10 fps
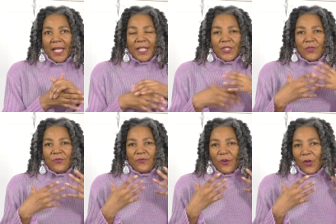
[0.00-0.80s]
It
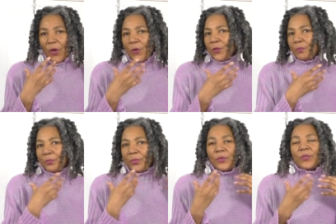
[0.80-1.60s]
soon followed,
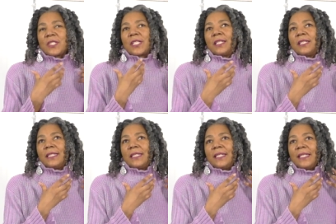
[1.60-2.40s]
but
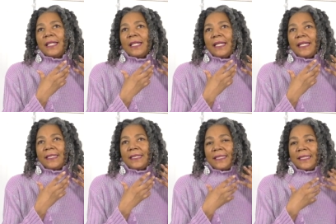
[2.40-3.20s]

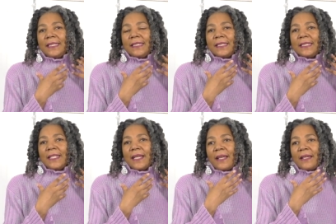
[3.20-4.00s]
it did
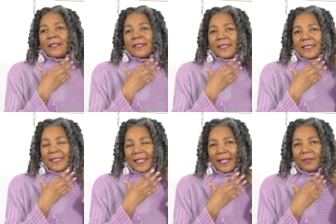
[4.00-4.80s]

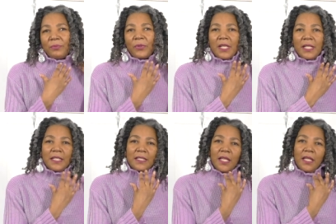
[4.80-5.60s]
stand, but it,
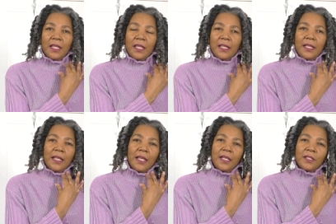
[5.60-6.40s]
it, it,
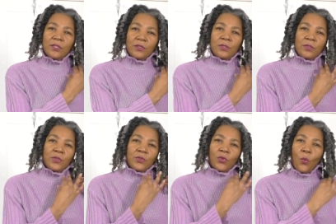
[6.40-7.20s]
it
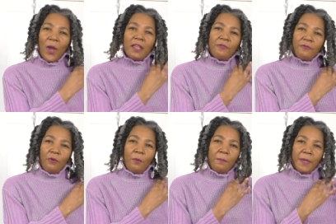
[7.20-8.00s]
stood away
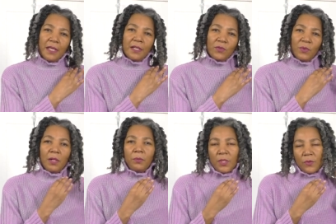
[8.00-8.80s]
from me as
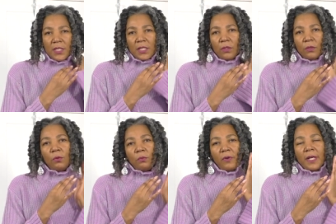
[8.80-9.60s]
well, but it was still
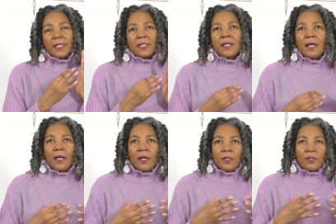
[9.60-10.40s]
upright.
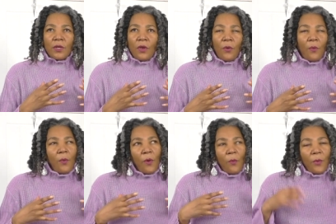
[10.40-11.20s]
So
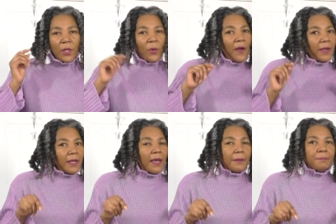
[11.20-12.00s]
when I wear it
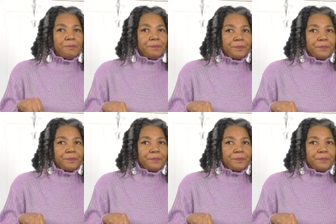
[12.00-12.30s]
again,